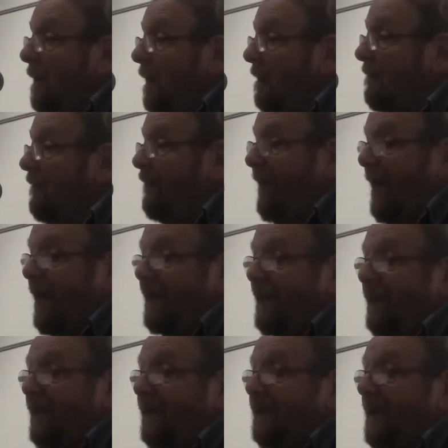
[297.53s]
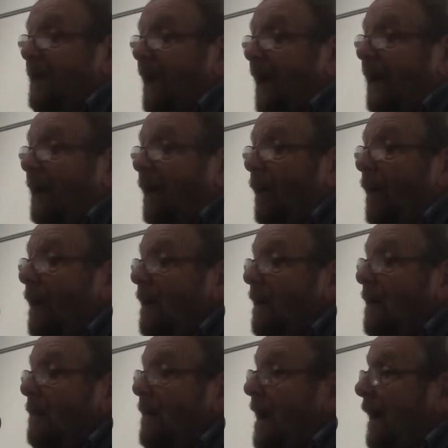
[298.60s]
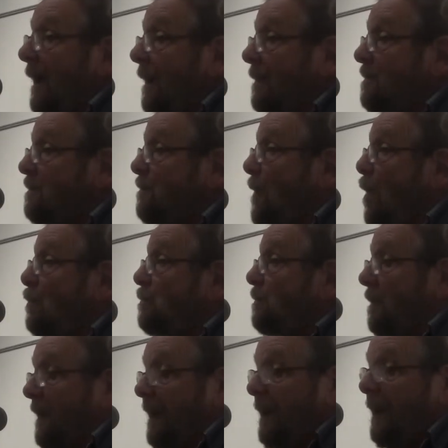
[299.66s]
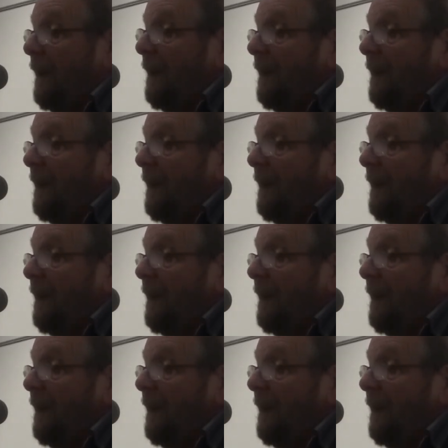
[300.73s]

and fired up the tobacco. making a smokescreen